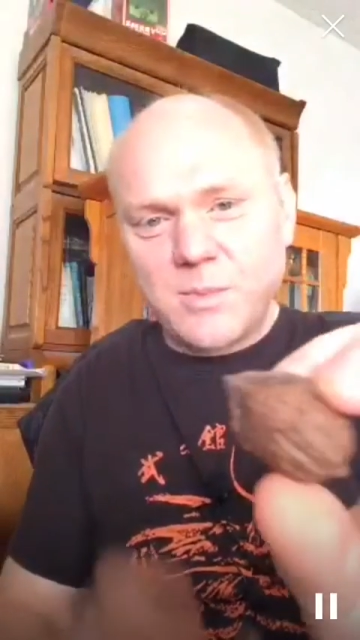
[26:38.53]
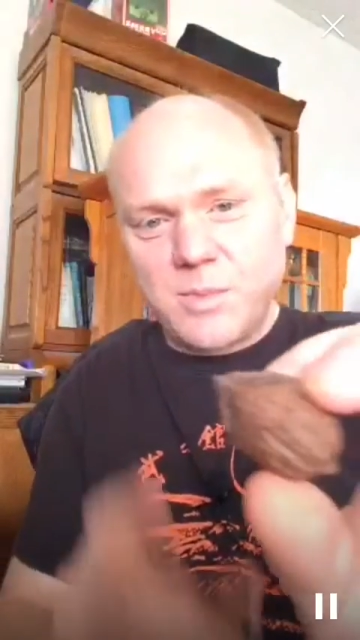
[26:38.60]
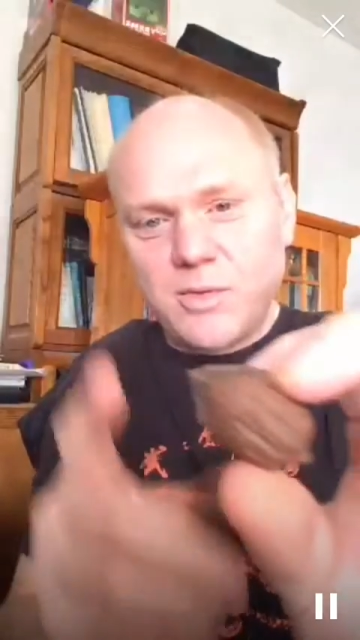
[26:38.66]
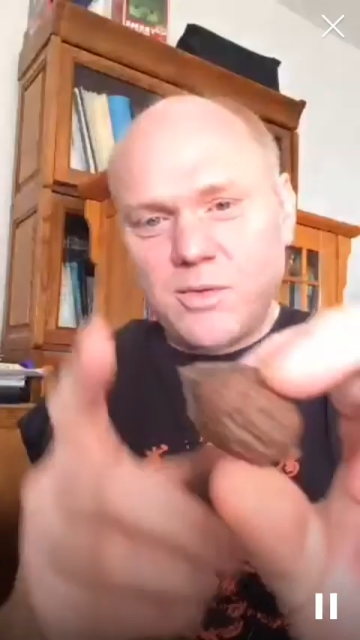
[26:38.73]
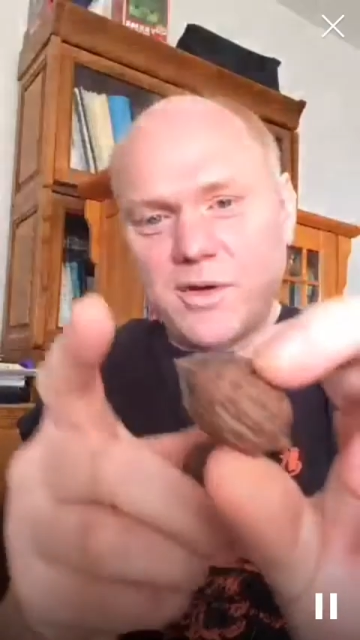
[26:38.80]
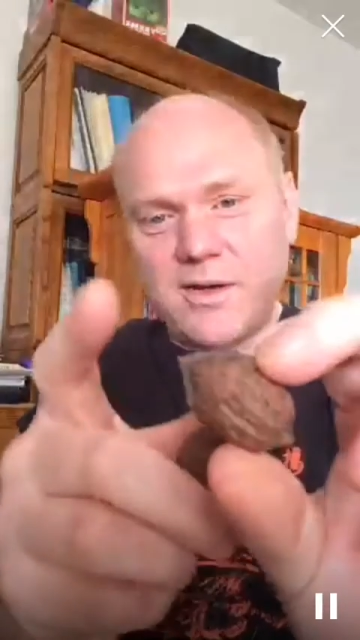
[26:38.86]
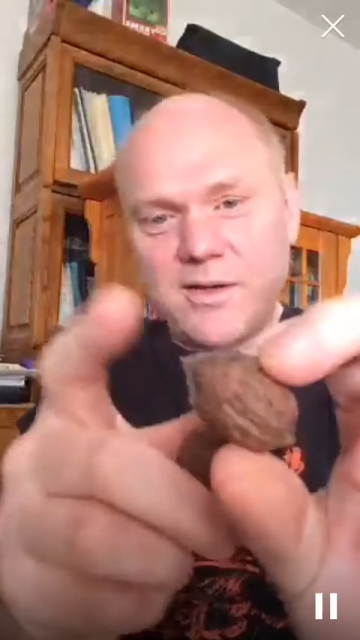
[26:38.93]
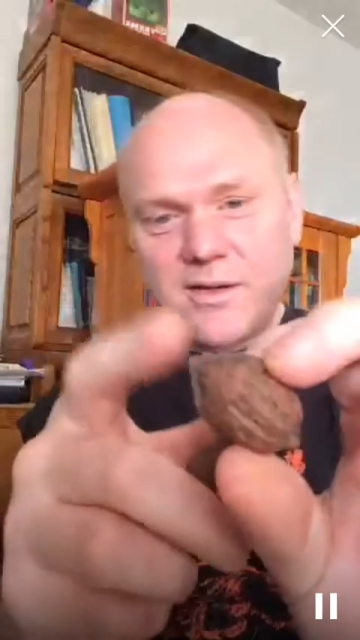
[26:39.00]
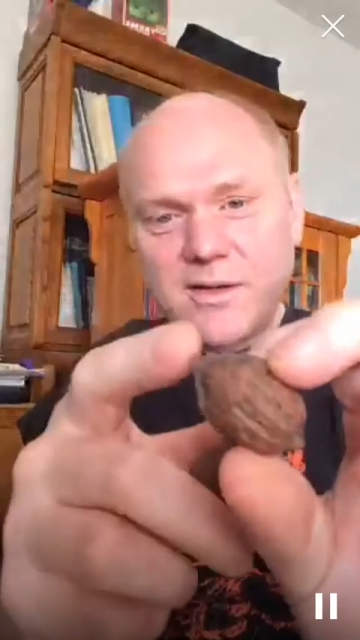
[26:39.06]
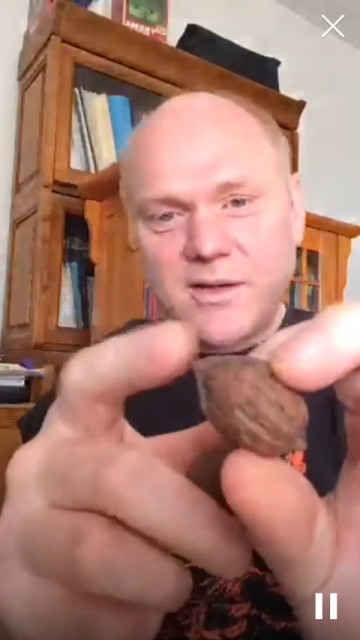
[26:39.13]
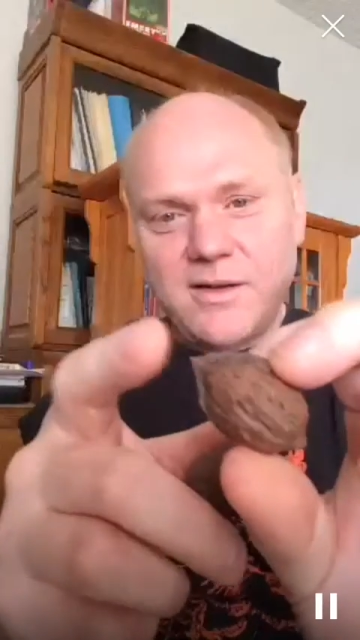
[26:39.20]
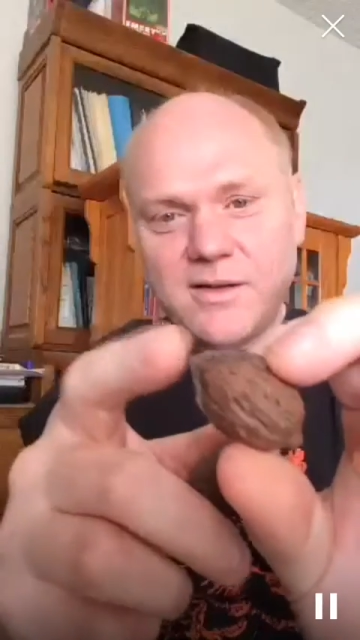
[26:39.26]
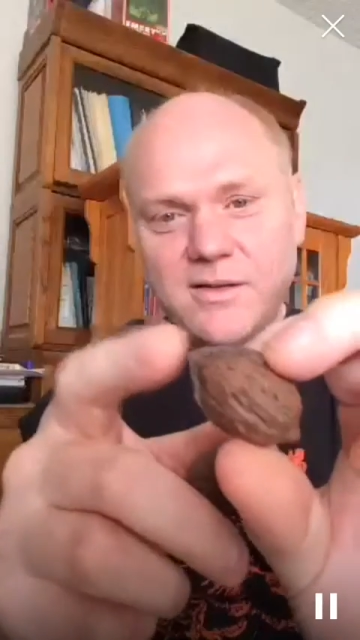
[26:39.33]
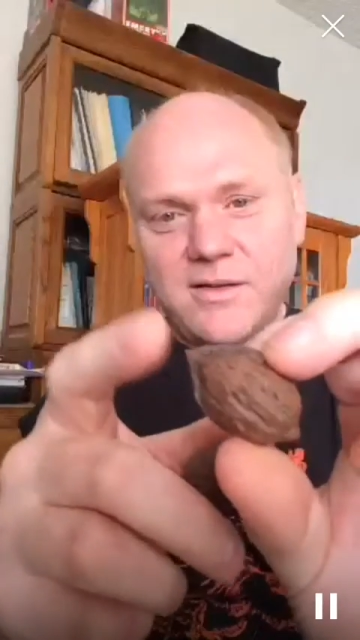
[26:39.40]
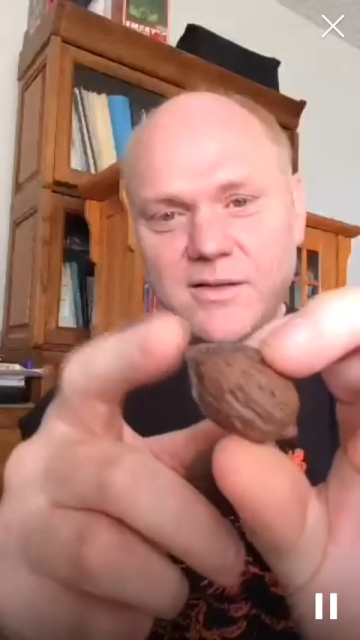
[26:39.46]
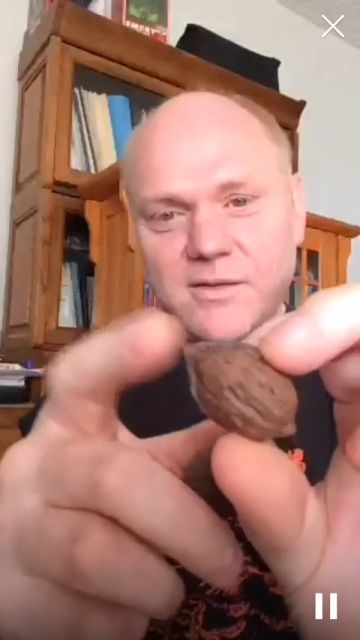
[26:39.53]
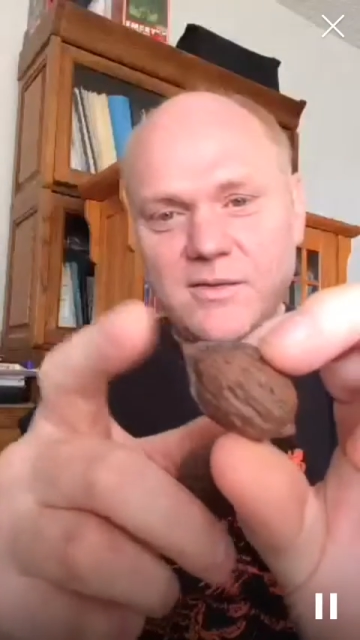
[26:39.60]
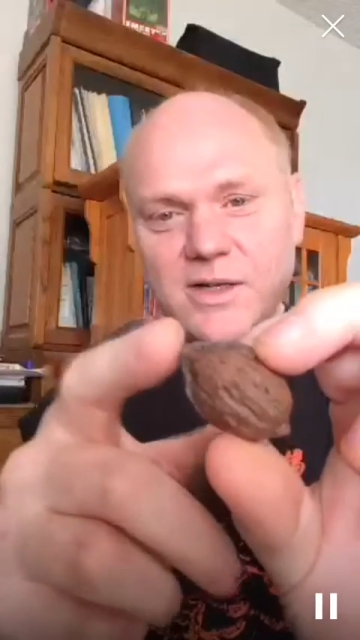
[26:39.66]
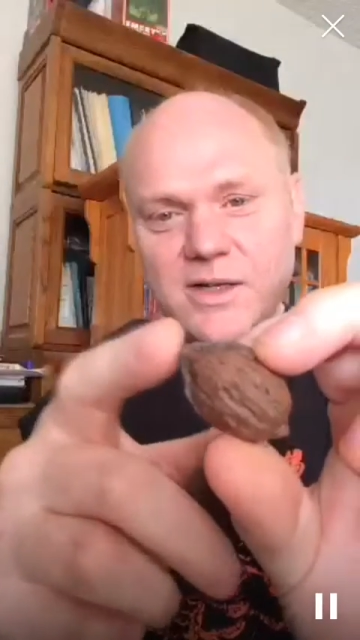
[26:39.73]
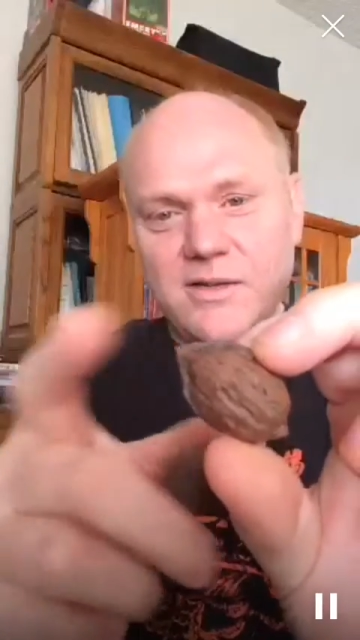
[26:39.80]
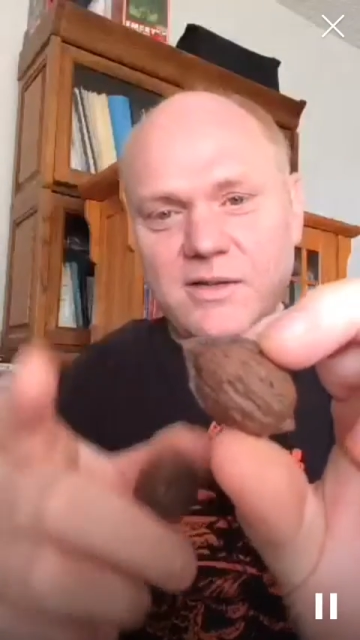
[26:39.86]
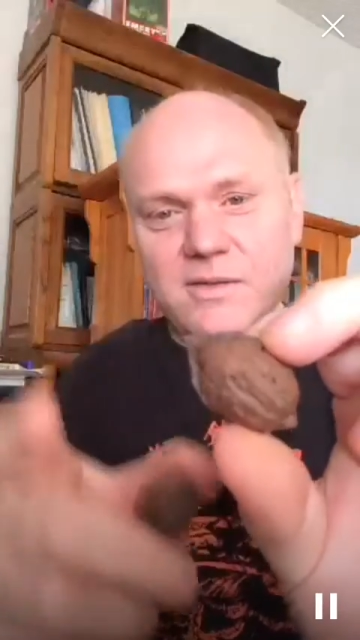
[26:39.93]
point on these is
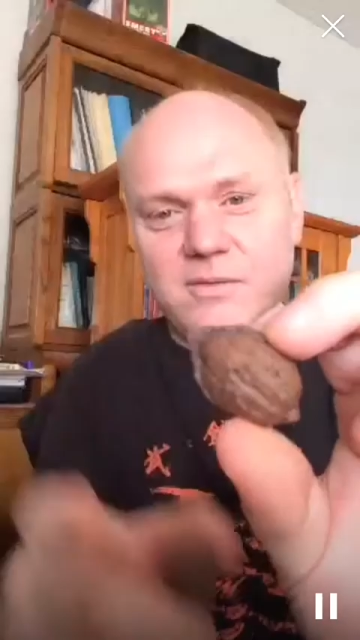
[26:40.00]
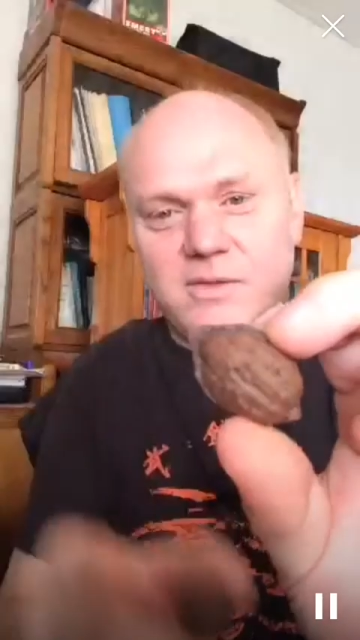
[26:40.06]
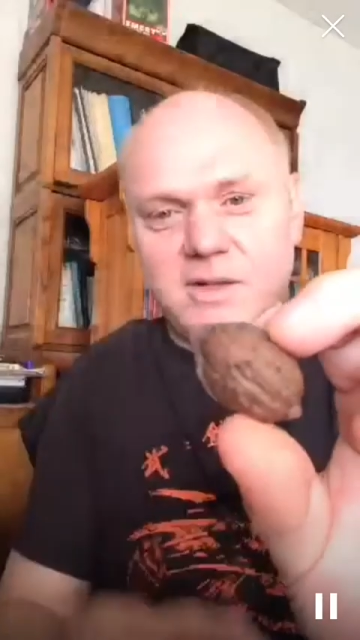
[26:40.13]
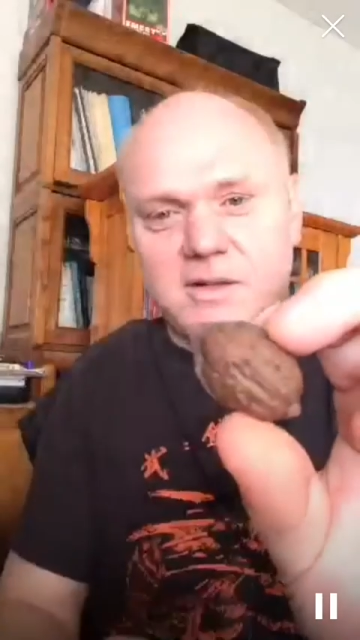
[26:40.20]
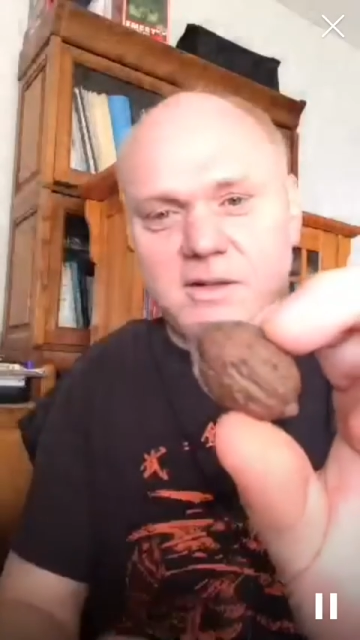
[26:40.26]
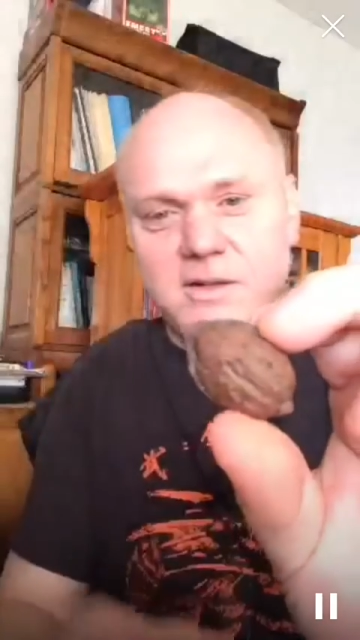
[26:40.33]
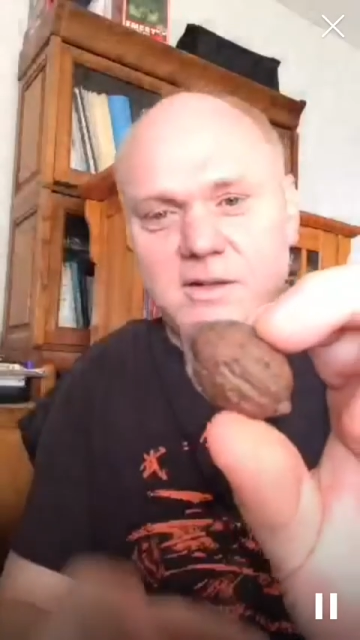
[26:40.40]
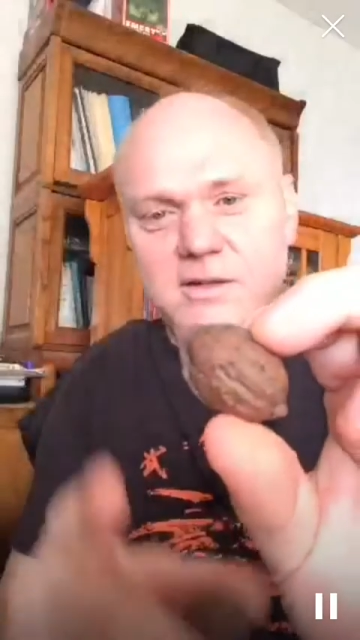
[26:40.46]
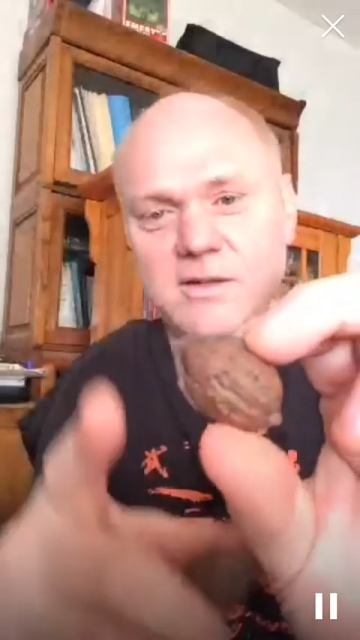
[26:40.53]
very severe.